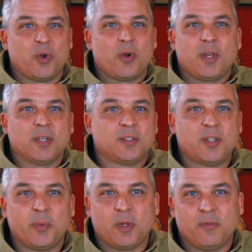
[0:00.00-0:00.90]
Brewery is
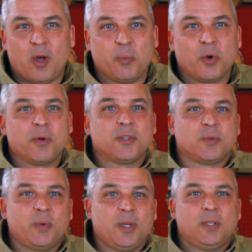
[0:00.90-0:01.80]
typical of all
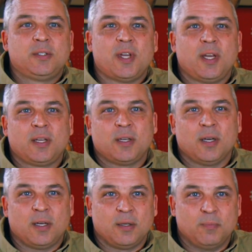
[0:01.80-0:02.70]
breweries. We take
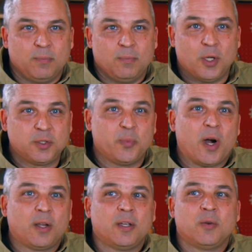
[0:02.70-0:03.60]
malted
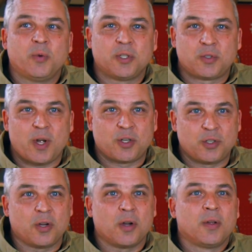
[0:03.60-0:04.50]
barley and we extract
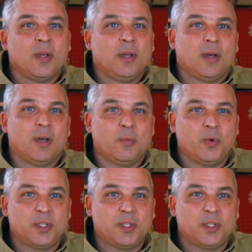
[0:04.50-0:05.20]
sugar. We